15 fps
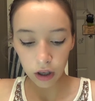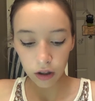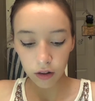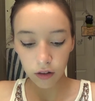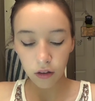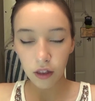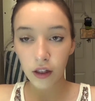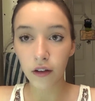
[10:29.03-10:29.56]

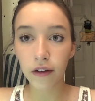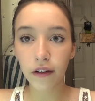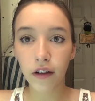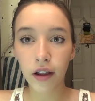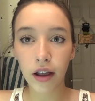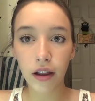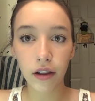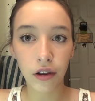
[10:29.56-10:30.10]
So they look a
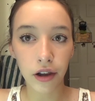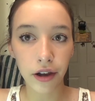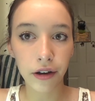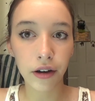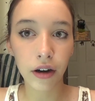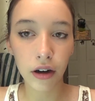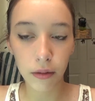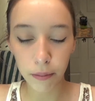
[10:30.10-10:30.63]
lot
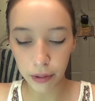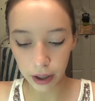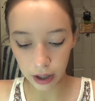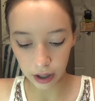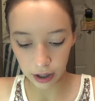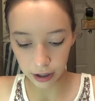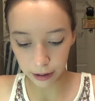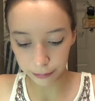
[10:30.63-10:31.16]
longer,
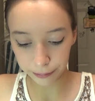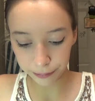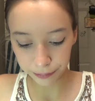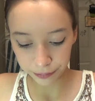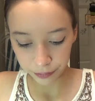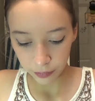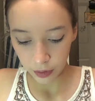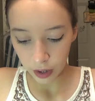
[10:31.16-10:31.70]
but
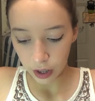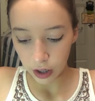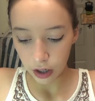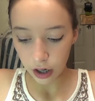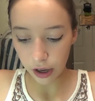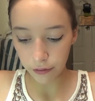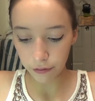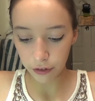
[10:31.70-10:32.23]

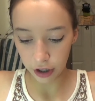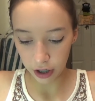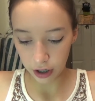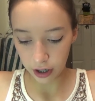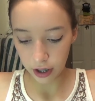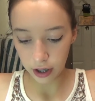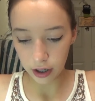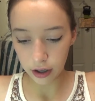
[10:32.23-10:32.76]
not
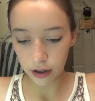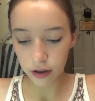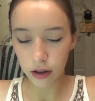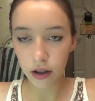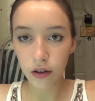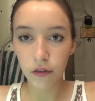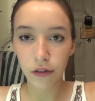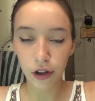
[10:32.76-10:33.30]
very
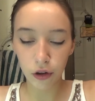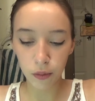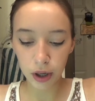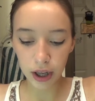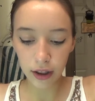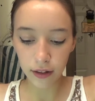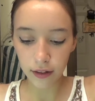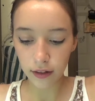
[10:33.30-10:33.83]

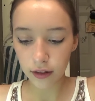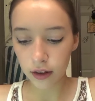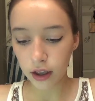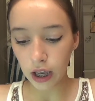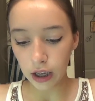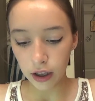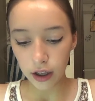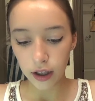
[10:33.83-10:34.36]
voluminous.
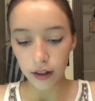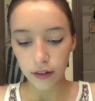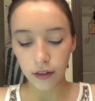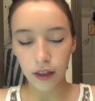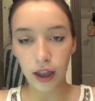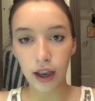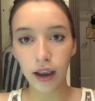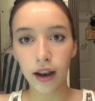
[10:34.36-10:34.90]
So
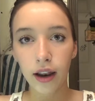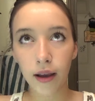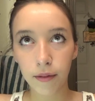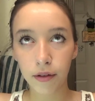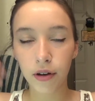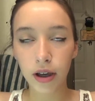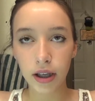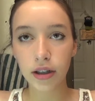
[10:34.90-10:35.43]
then I'm
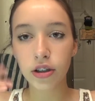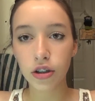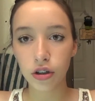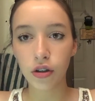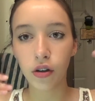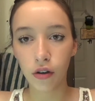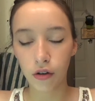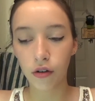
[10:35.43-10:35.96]
going
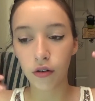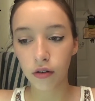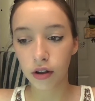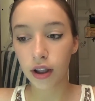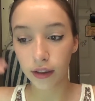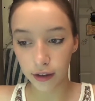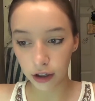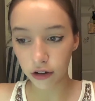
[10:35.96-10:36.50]
to
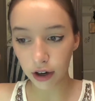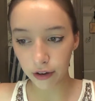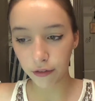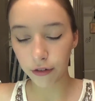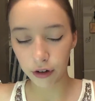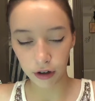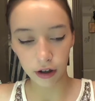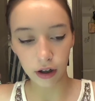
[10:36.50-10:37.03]
let that dry
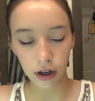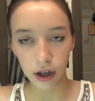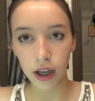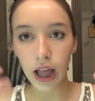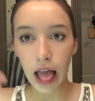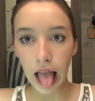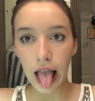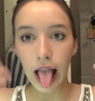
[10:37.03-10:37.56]
for
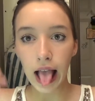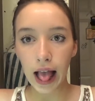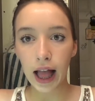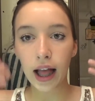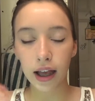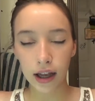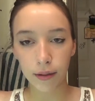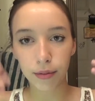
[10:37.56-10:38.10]

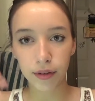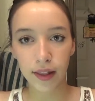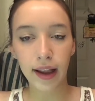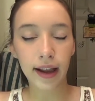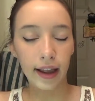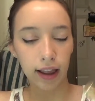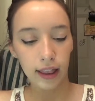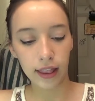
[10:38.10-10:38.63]
a couple
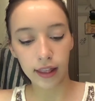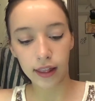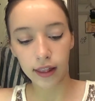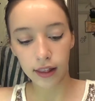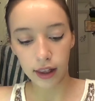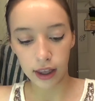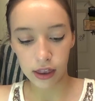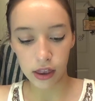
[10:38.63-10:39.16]
seconds,
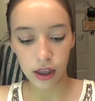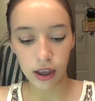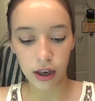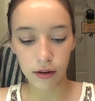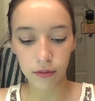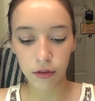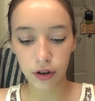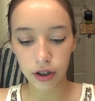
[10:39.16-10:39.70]
and then
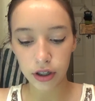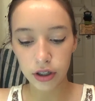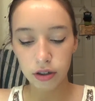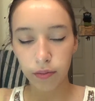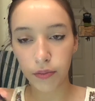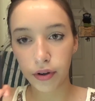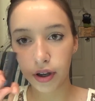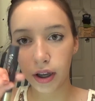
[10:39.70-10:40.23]
I'm going to
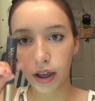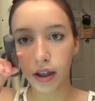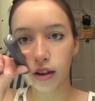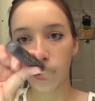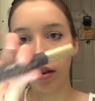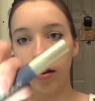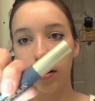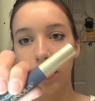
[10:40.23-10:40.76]
put
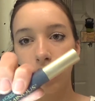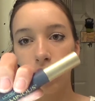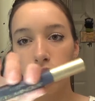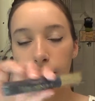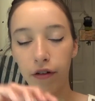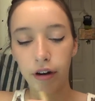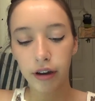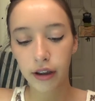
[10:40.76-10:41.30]
the
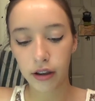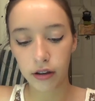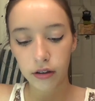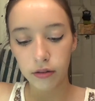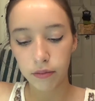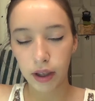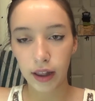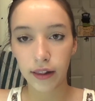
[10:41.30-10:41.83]
L'Oreal
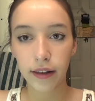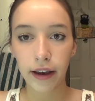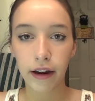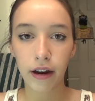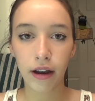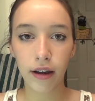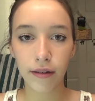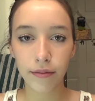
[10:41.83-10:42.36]

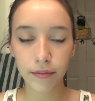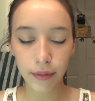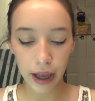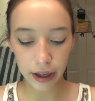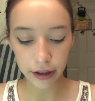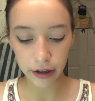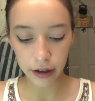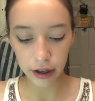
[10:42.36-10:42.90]
mascara
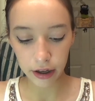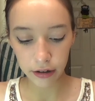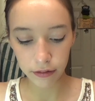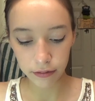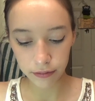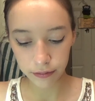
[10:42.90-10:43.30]
back on.